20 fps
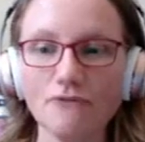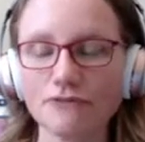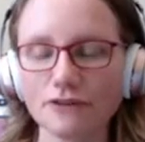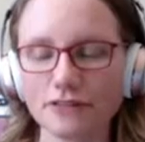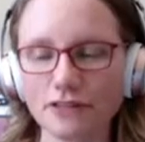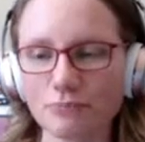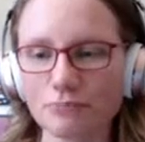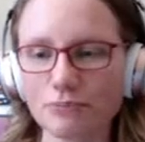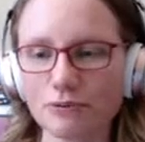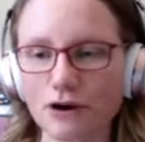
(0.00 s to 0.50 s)

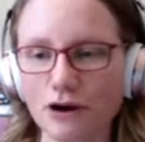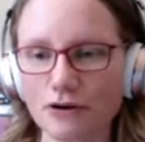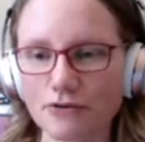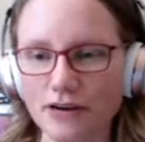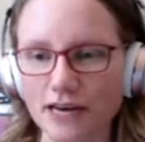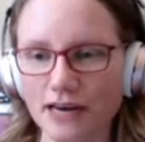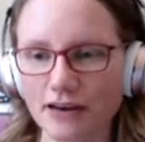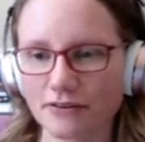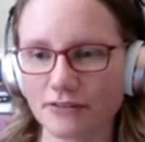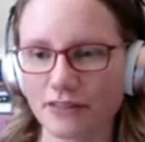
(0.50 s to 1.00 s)
For the
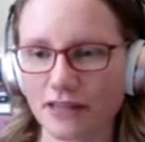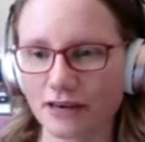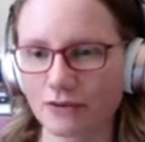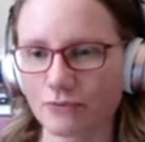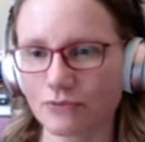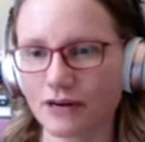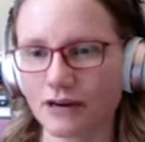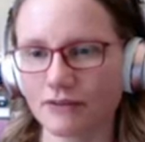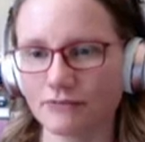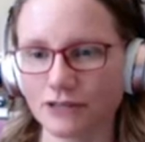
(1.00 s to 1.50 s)
pronoun,
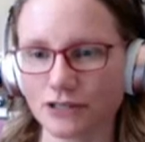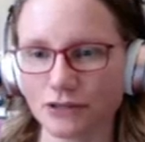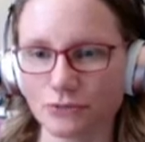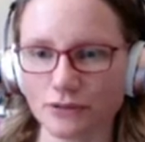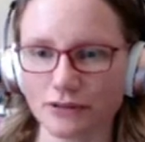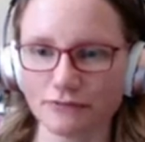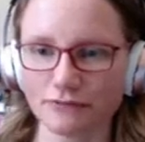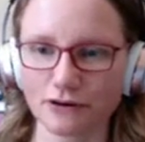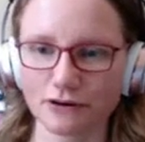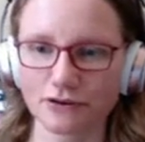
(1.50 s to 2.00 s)
like whenever you
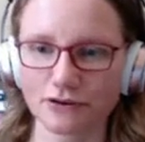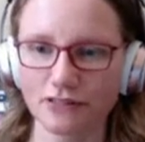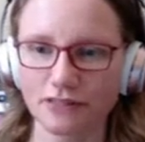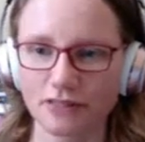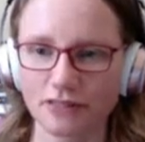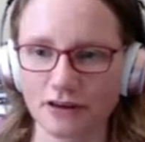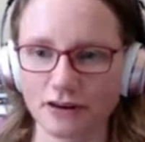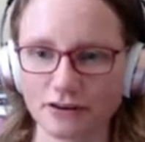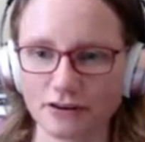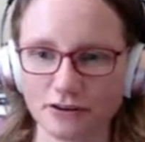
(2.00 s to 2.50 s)
refer to
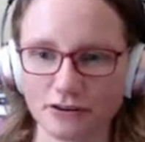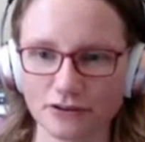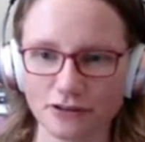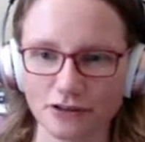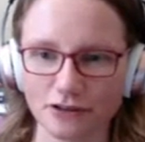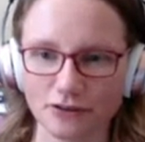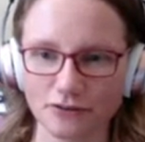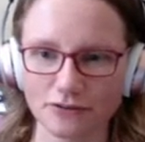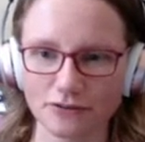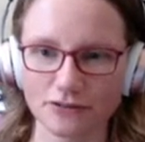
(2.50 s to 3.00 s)
thunder,
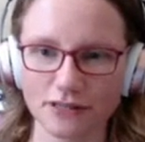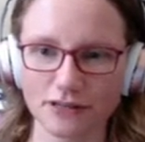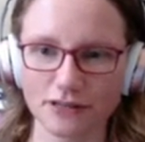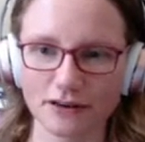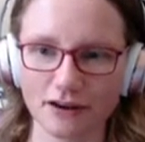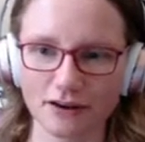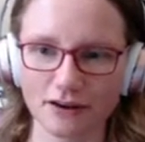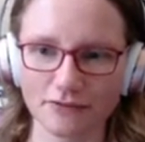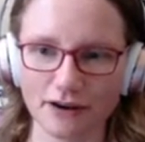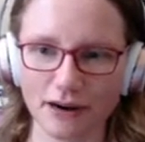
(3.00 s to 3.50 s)
you use the
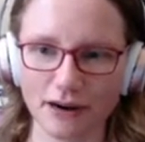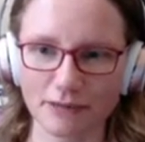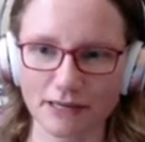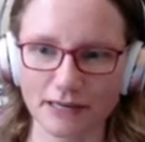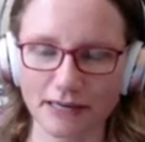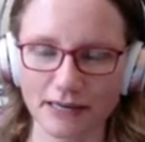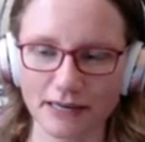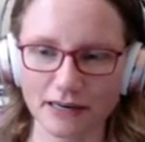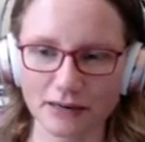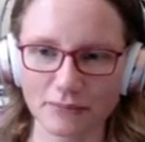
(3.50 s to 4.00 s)

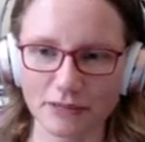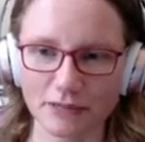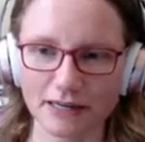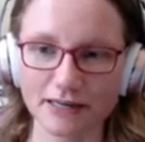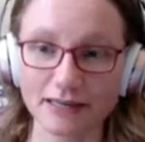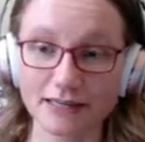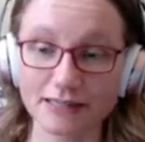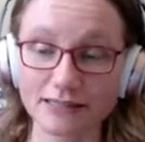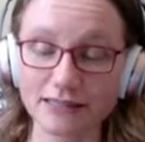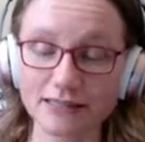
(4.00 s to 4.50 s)
non-rabbit
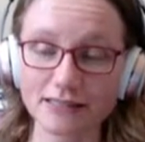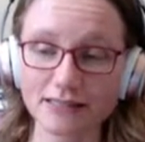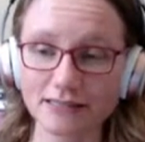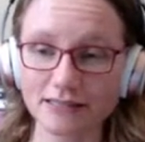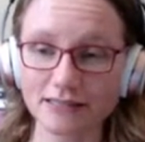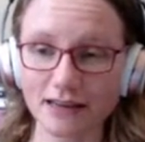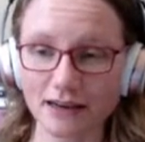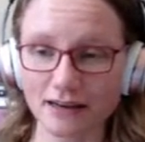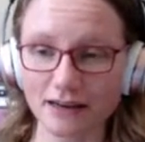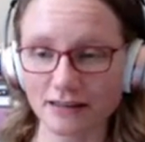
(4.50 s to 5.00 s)
animate. Because this
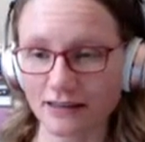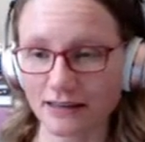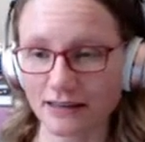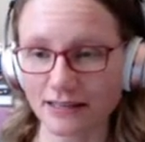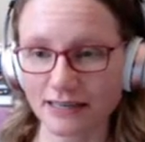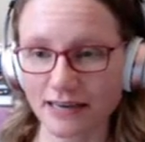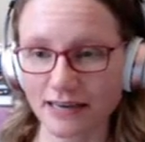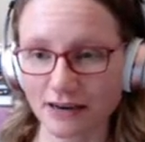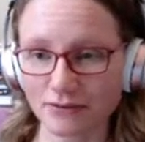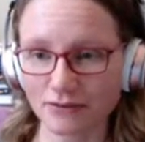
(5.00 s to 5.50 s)
is not
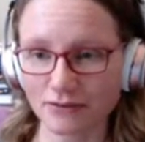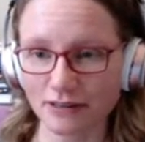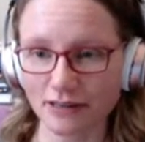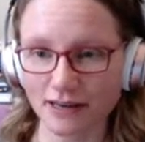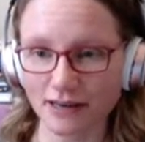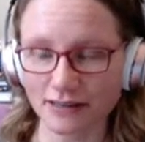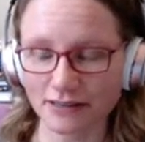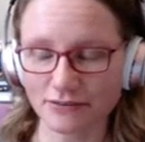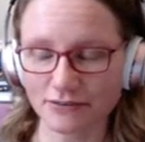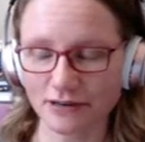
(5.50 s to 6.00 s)
like noun
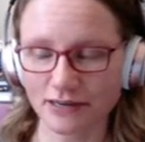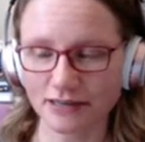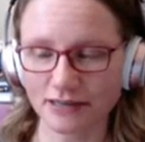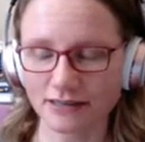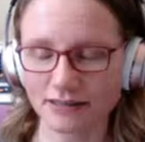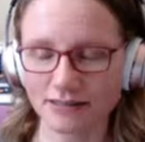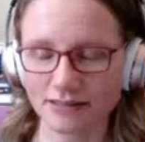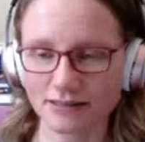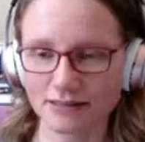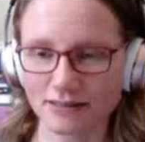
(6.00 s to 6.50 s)
class,
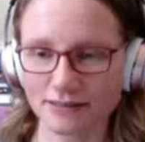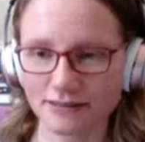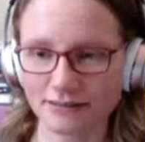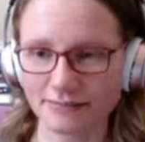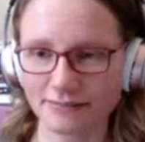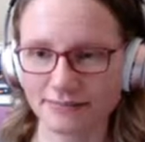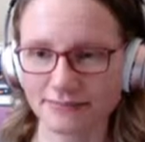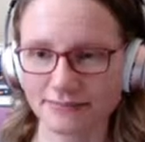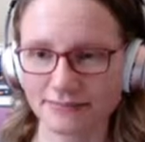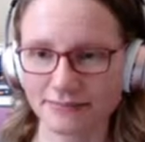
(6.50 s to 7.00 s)
right? It's
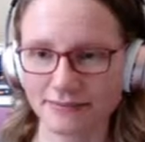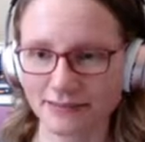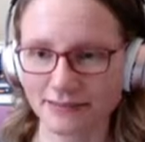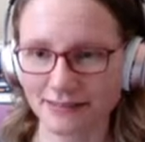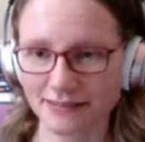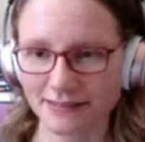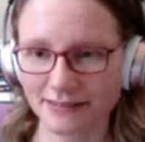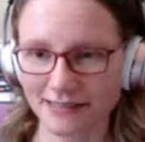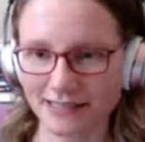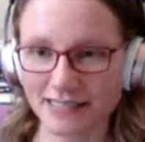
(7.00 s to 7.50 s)

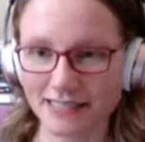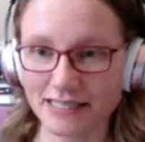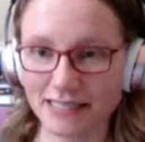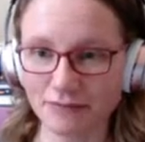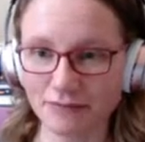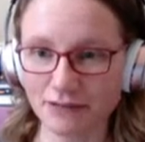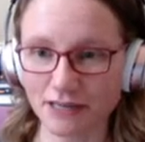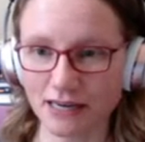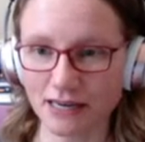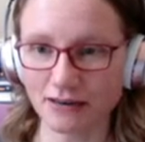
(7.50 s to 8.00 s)

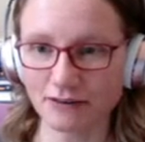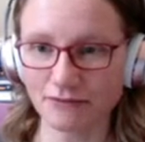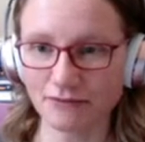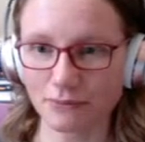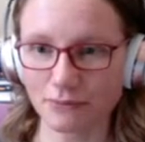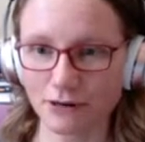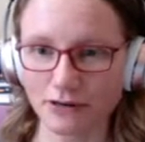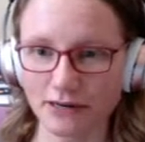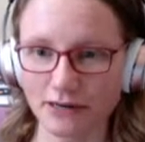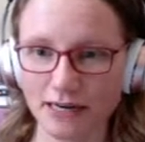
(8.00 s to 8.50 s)
deviated
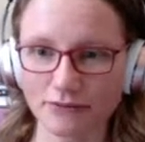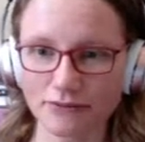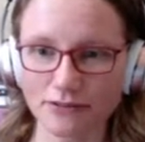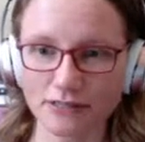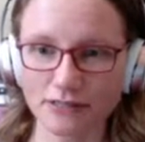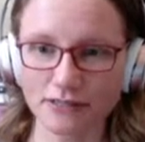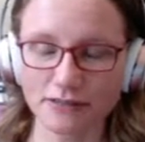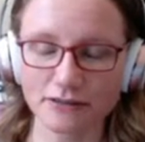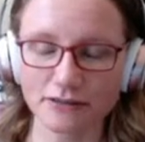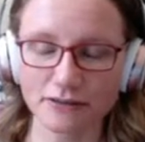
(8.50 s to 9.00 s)
from our noun
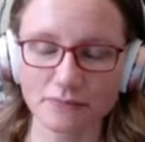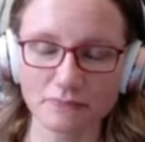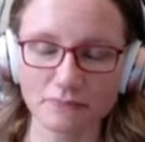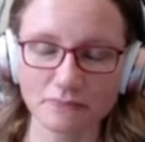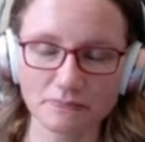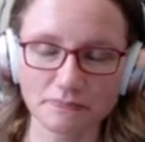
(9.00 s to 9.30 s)
system.